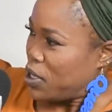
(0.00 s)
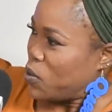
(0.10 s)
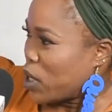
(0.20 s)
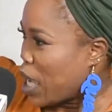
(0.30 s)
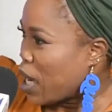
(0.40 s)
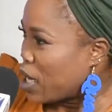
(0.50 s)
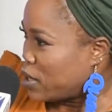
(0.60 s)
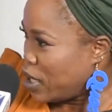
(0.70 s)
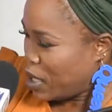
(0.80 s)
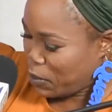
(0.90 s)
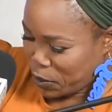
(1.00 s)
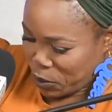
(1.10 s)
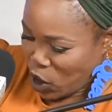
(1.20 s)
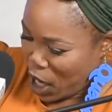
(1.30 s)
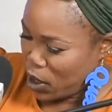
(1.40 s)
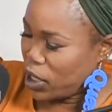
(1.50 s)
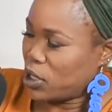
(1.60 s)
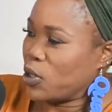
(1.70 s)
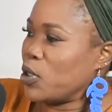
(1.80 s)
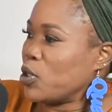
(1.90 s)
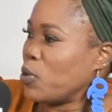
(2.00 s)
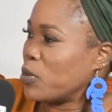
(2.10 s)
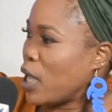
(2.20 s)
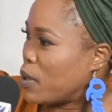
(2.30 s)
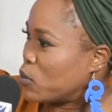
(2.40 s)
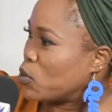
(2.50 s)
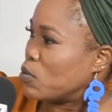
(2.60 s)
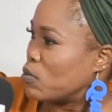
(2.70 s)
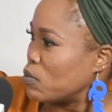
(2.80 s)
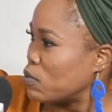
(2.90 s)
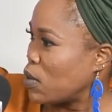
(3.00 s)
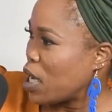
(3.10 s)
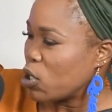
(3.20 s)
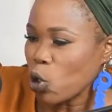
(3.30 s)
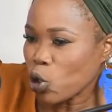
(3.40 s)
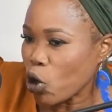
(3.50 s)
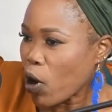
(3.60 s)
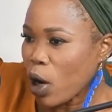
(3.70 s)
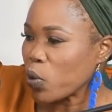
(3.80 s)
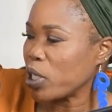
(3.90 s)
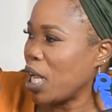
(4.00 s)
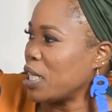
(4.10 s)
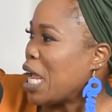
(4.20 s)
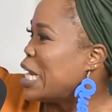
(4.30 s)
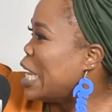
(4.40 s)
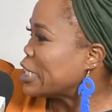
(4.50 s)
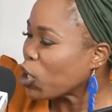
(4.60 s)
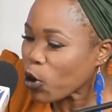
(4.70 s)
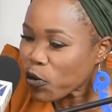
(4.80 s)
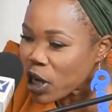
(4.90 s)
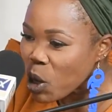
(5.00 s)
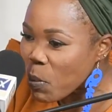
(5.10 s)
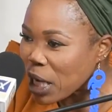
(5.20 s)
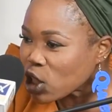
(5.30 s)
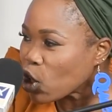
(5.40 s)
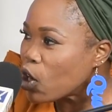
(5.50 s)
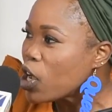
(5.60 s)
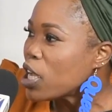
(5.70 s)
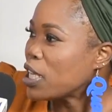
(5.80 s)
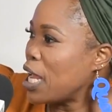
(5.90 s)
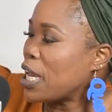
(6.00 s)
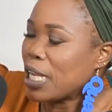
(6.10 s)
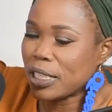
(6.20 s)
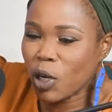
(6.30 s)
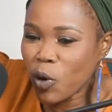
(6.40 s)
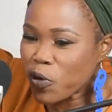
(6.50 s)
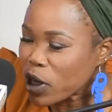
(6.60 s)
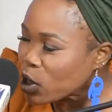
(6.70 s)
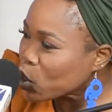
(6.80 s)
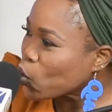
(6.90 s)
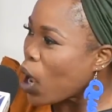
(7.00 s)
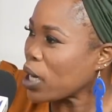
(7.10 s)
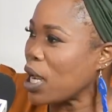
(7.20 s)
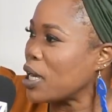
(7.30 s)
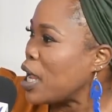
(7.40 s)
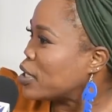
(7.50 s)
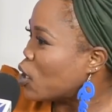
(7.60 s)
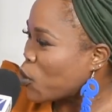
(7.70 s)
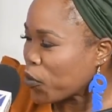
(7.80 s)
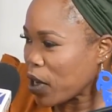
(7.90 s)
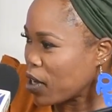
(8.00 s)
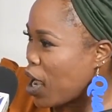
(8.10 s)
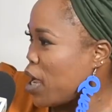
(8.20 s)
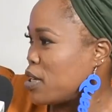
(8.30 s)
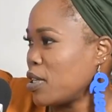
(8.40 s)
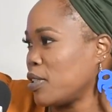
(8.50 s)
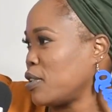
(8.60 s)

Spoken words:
we can tell them to draw down their skirt sometime too. And nothing wrong with that. That not take away from your macho, that not take away from your swag, that not take away from your hotness.